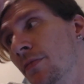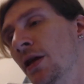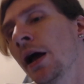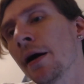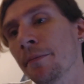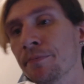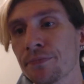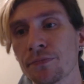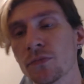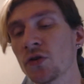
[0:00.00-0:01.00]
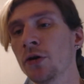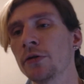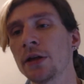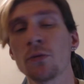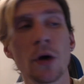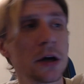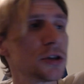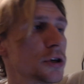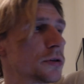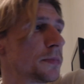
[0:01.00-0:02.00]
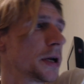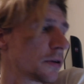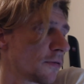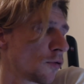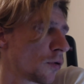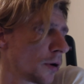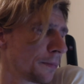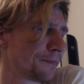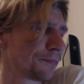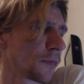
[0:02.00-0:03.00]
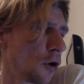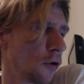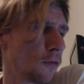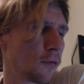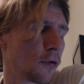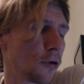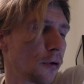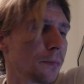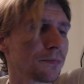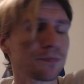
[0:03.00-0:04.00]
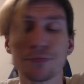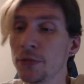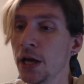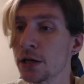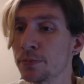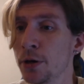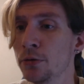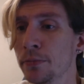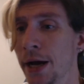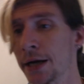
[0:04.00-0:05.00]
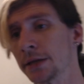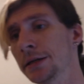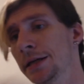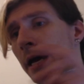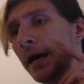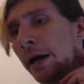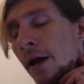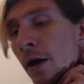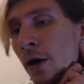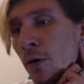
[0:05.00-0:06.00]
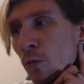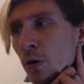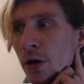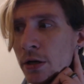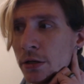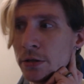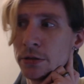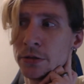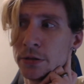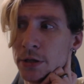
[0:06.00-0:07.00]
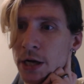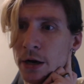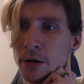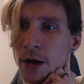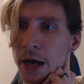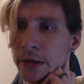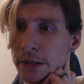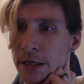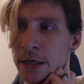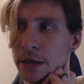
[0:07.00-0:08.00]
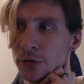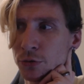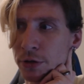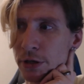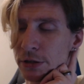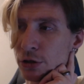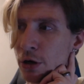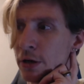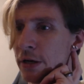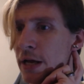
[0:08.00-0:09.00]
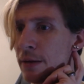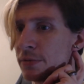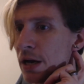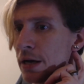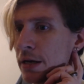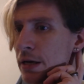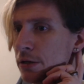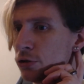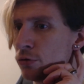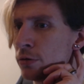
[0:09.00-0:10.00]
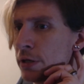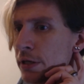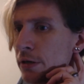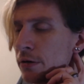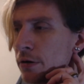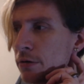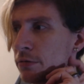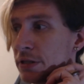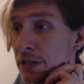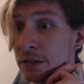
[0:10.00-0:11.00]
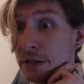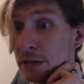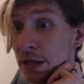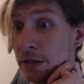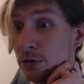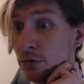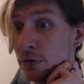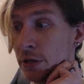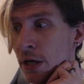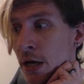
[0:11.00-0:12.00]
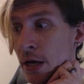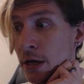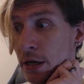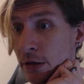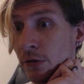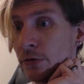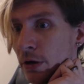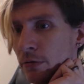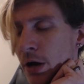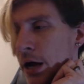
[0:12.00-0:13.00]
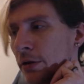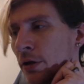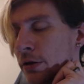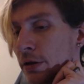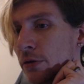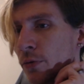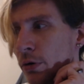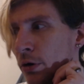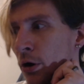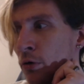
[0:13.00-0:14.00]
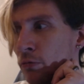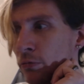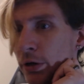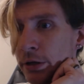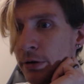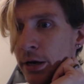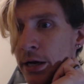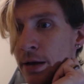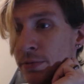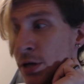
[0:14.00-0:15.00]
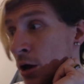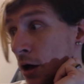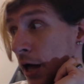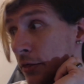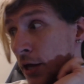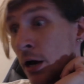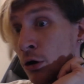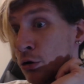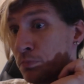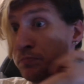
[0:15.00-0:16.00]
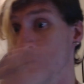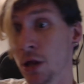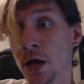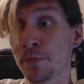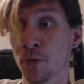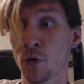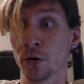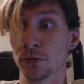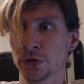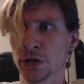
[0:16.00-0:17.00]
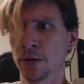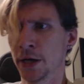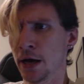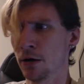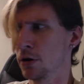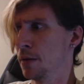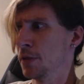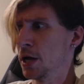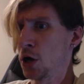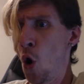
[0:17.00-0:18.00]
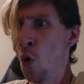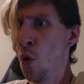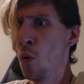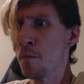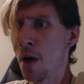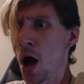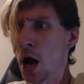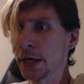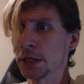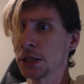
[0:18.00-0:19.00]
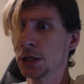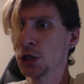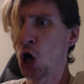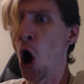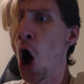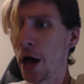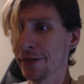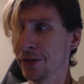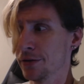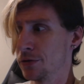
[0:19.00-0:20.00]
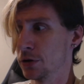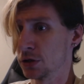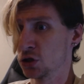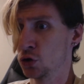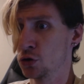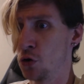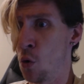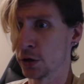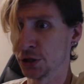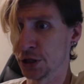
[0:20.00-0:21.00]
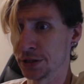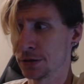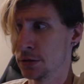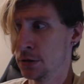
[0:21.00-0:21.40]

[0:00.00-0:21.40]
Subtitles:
Yeah. So that's why I chose a PS4 over the Xbone back in the day. Was, I did enjoy the Uncharted games. I enjoyed Resistance. I enjoyed Killzone. I thought these were really great games. And then I heard Bloodborne was coming out, and I'm like, oh my god, this looks gorgeous.